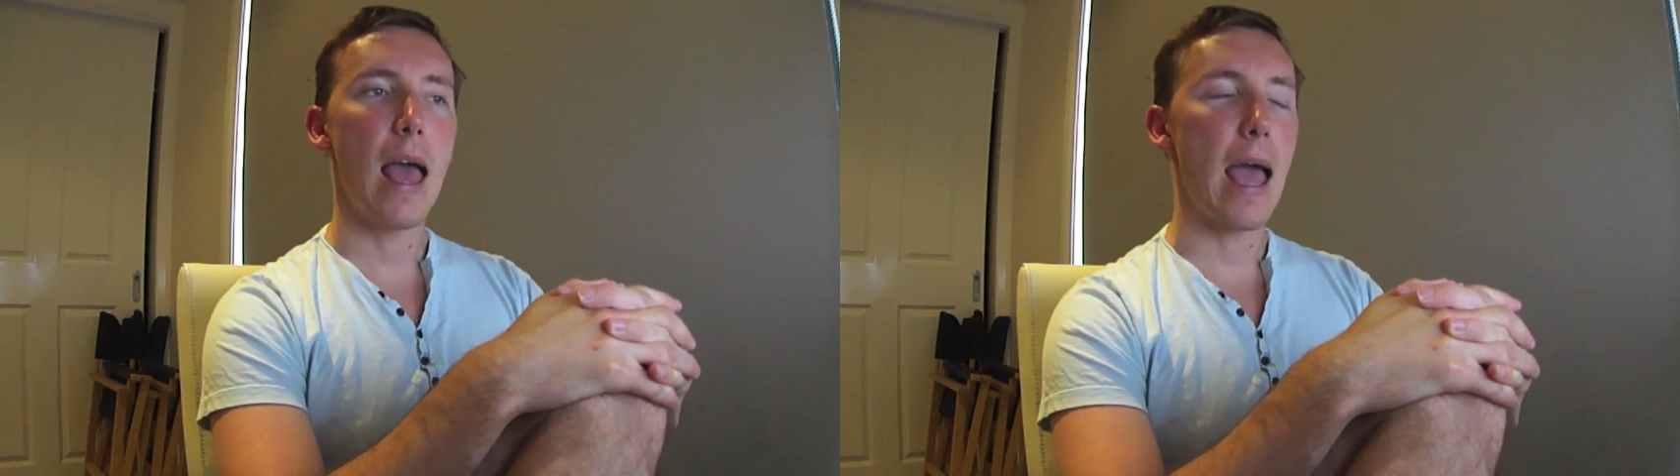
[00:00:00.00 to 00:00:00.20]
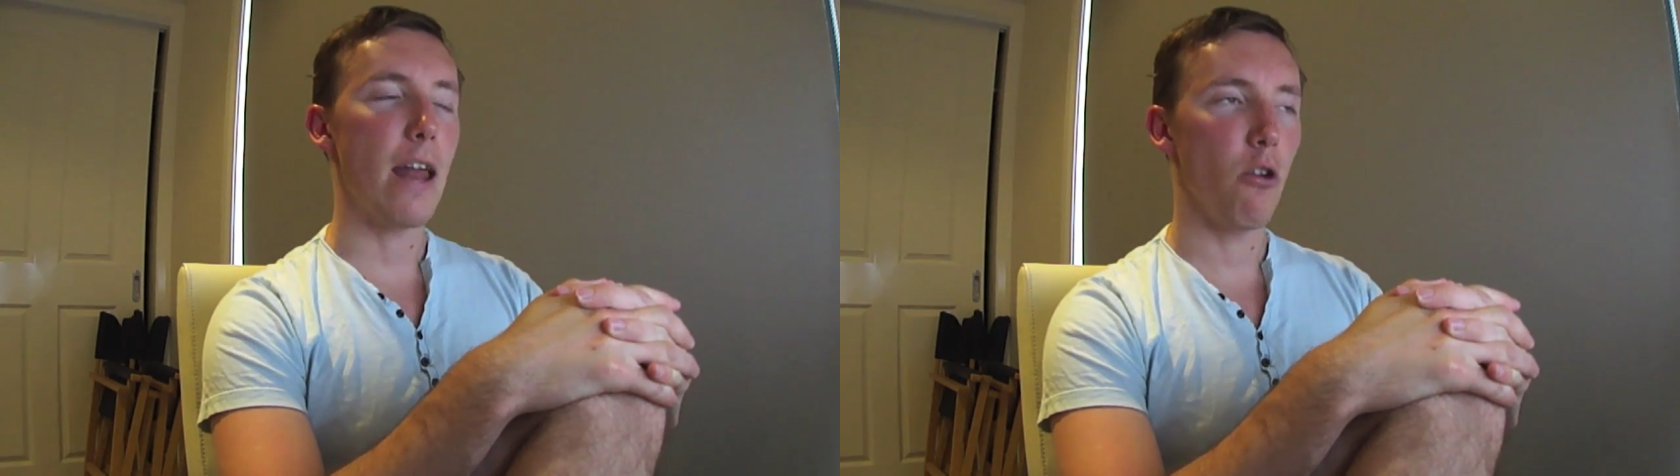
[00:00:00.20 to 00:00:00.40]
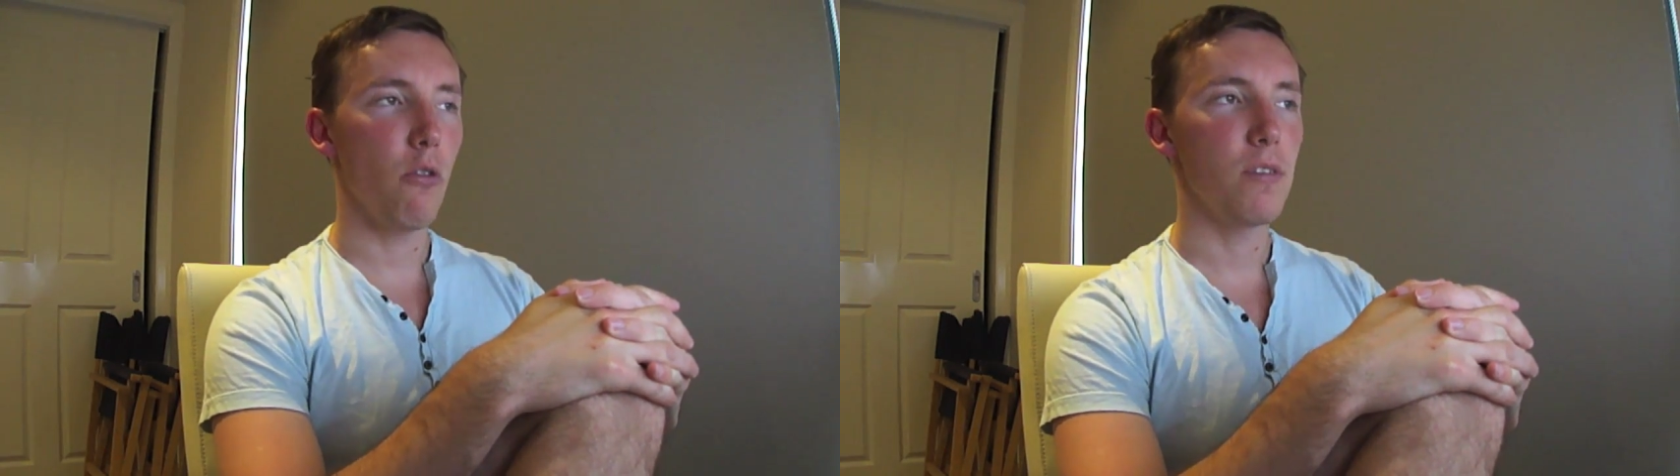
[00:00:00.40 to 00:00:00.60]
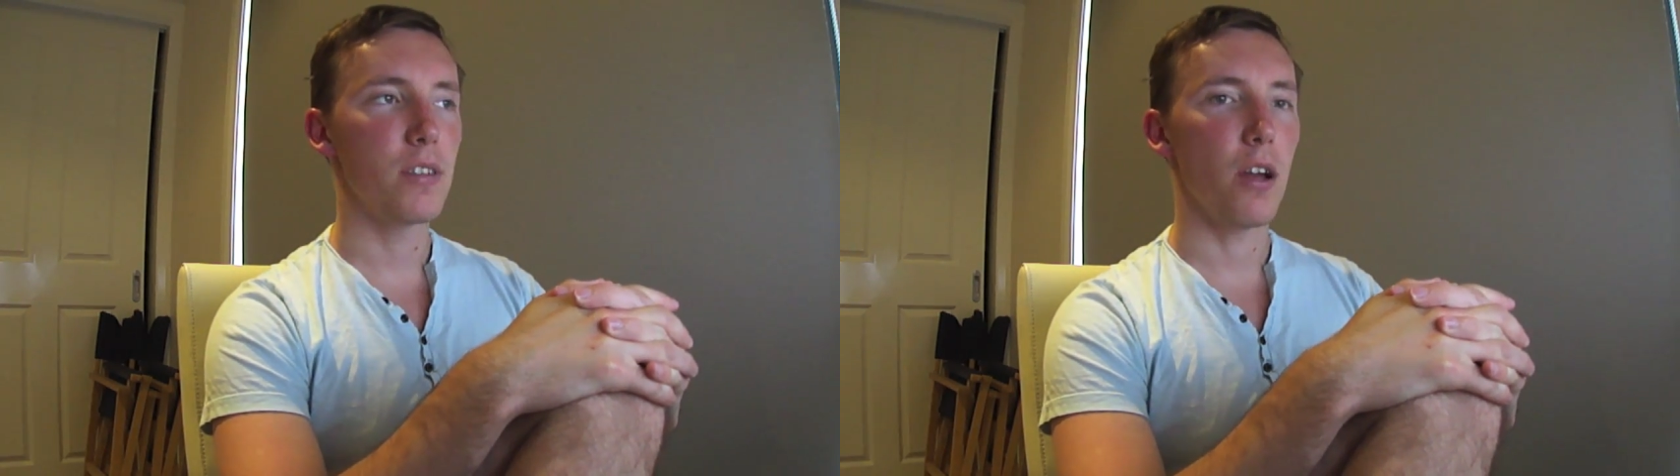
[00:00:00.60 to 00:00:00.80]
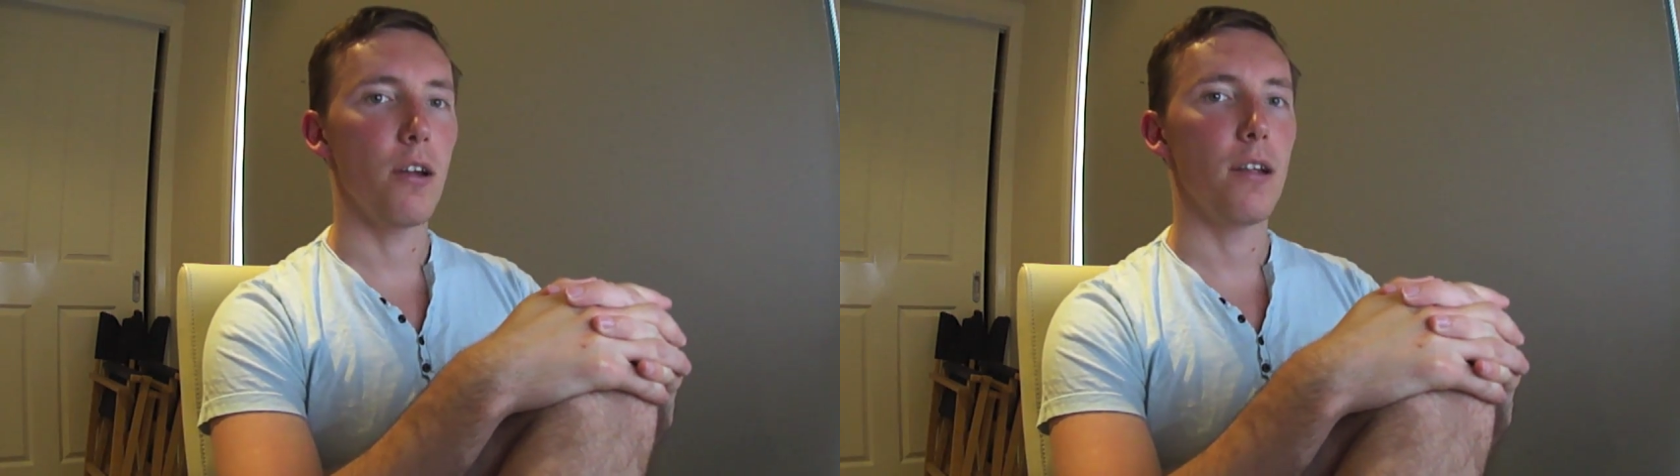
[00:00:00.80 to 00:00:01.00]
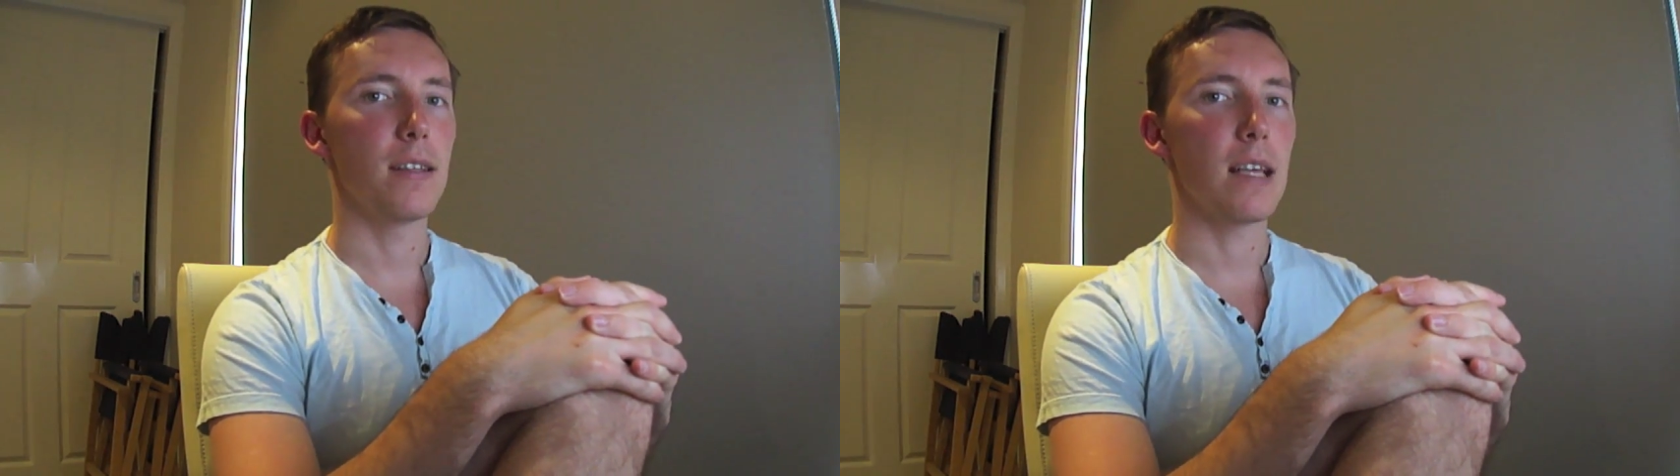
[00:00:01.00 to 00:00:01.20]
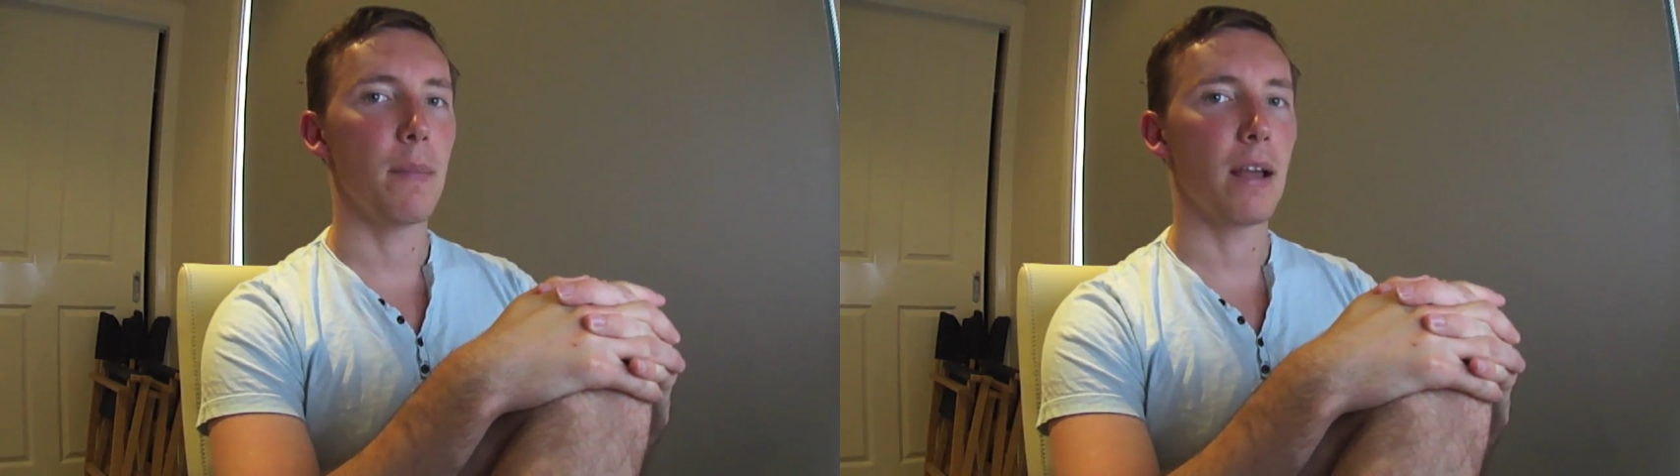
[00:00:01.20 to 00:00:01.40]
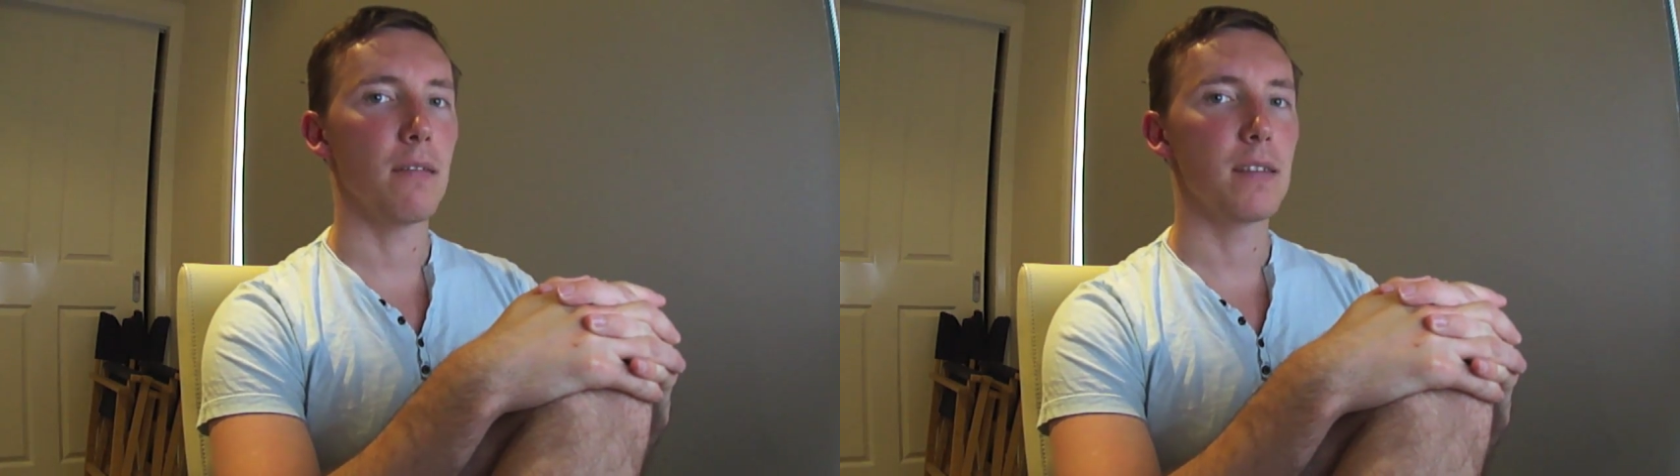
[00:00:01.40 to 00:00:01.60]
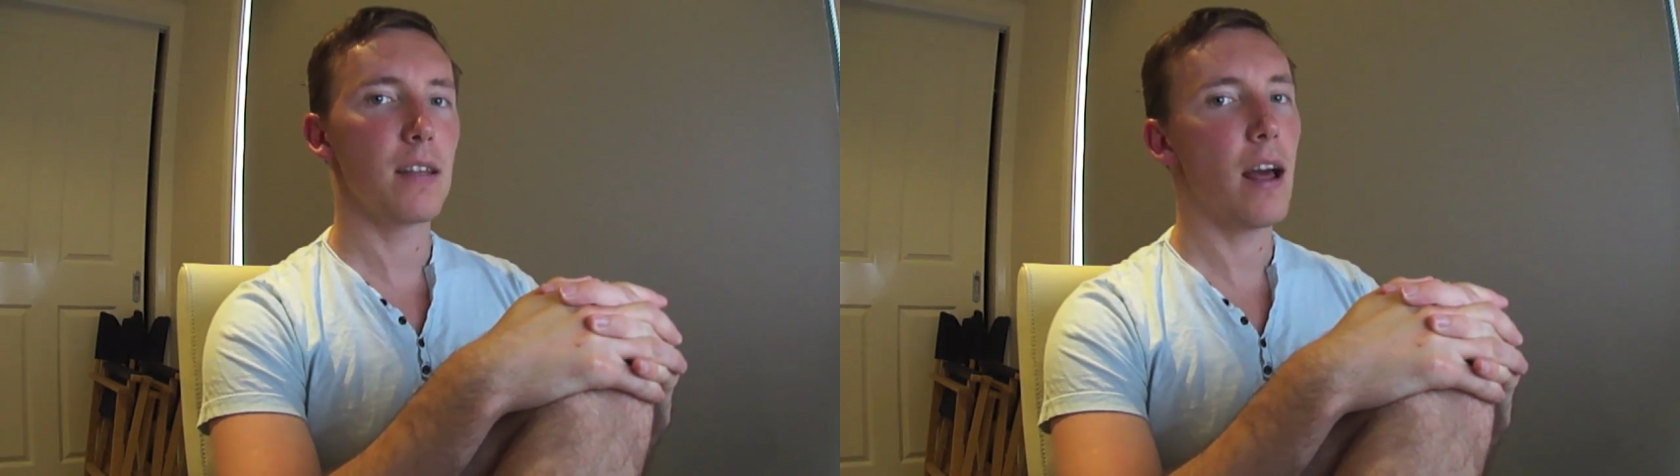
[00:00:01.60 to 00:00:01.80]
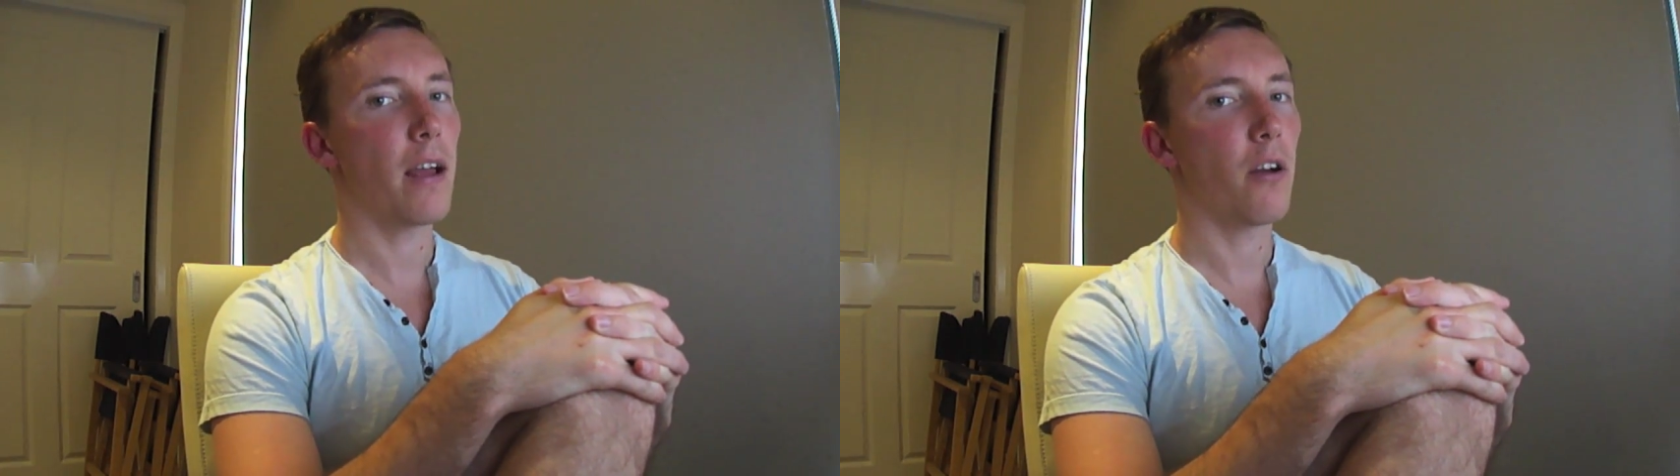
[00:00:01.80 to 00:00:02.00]
And also, something else that
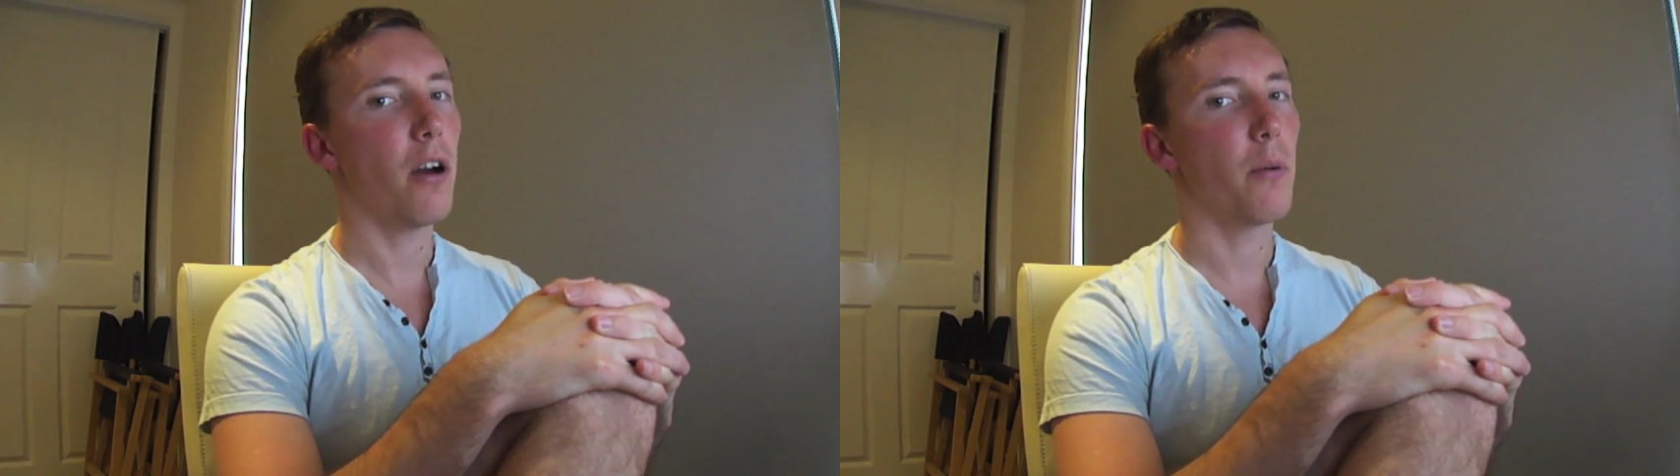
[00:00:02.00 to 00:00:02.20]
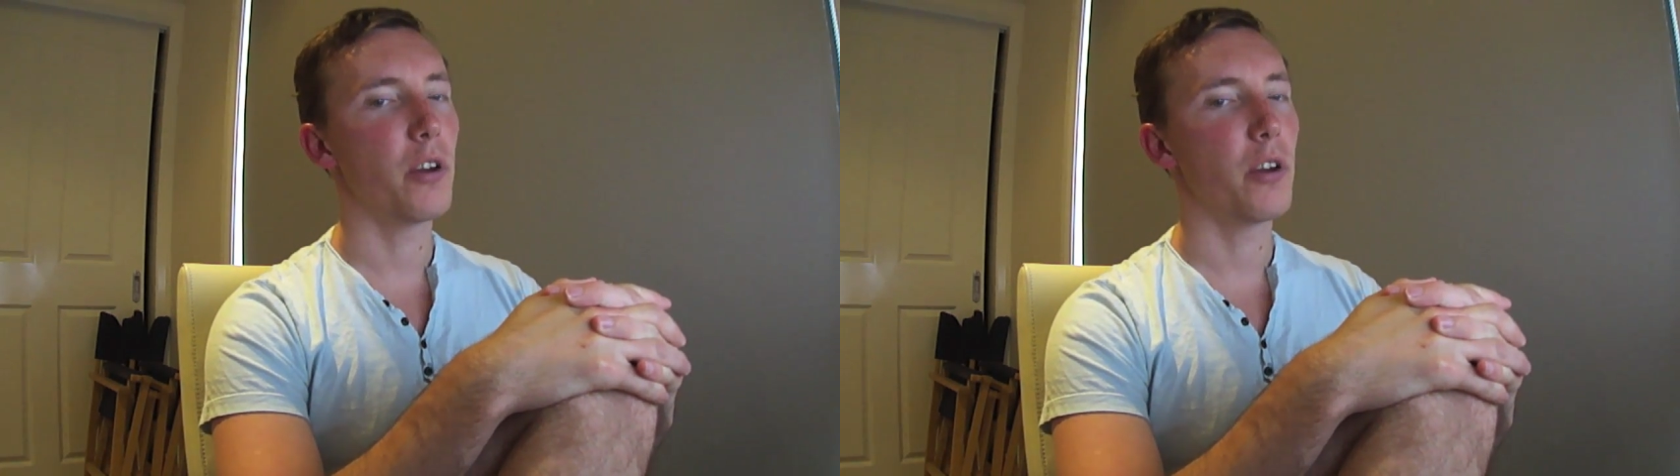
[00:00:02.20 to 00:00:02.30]
I got,